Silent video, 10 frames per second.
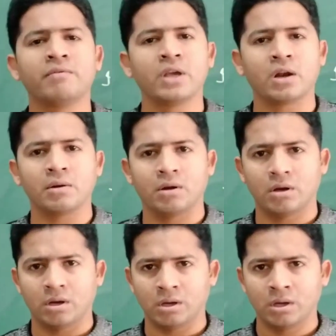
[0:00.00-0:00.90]
we
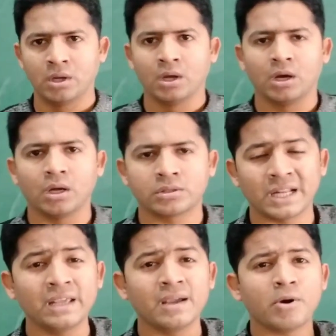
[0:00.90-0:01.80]
are
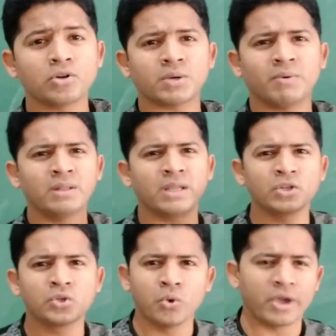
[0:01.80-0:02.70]
telling about someone, there
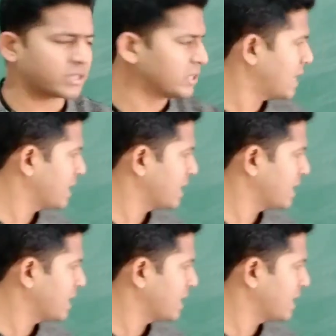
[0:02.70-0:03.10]
is no action.